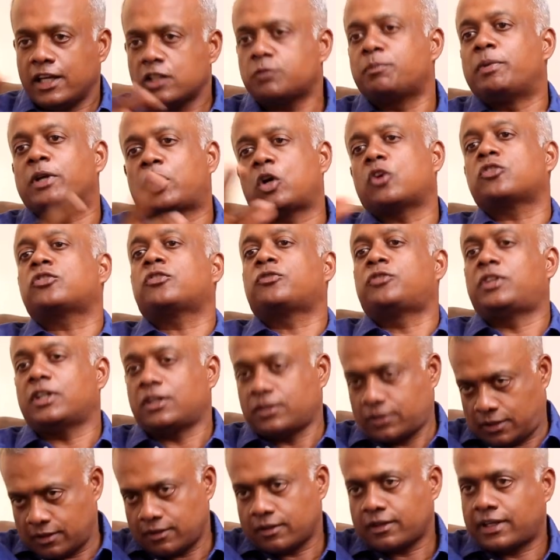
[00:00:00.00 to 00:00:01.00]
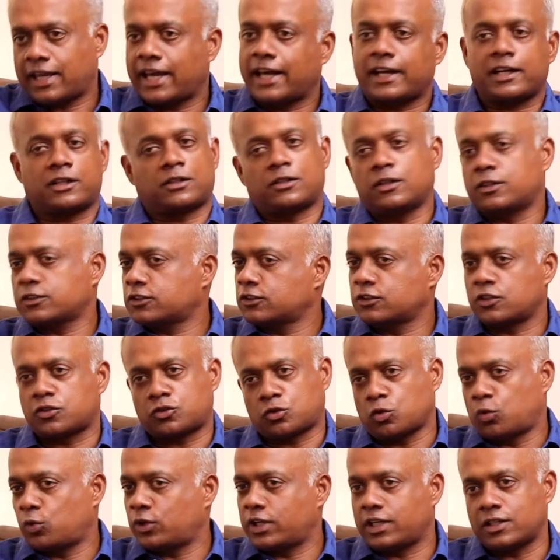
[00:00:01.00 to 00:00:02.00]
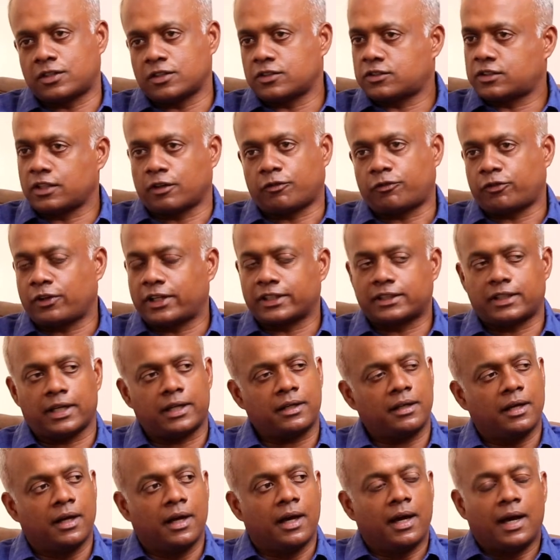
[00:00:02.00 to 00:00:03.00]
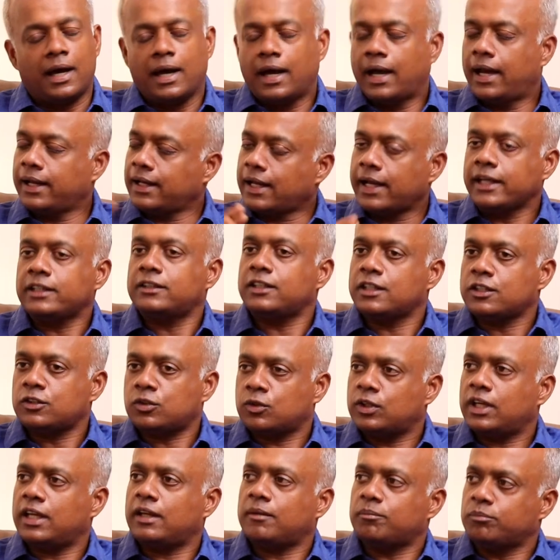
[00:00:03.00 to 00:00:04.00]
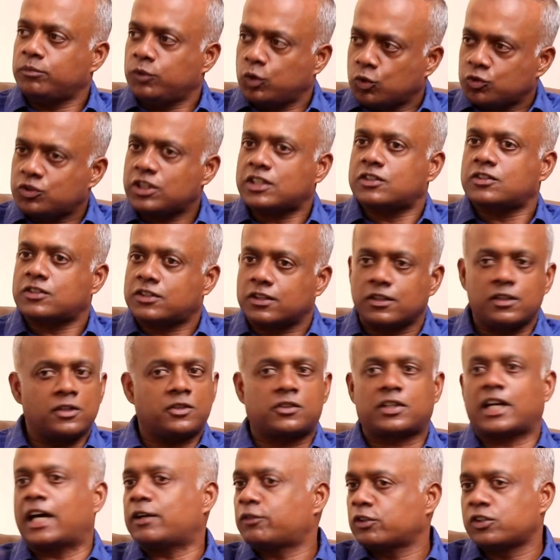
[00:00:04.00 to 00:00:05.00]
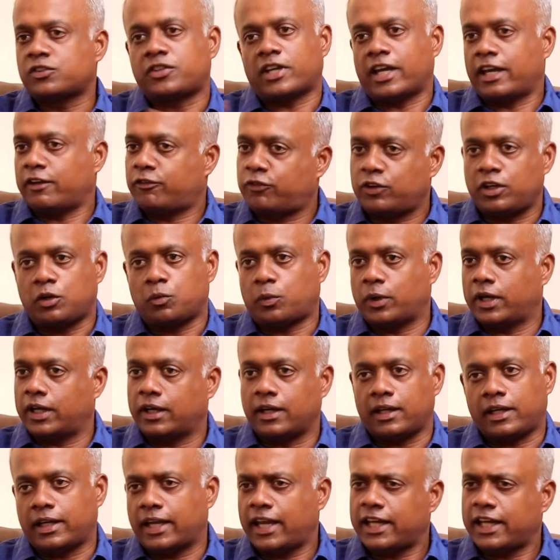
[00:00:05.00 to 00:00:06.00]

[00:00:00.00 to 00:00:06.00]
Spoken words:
is because of the characters and the stories and stuff like that. And I think today, music still travels everywhere.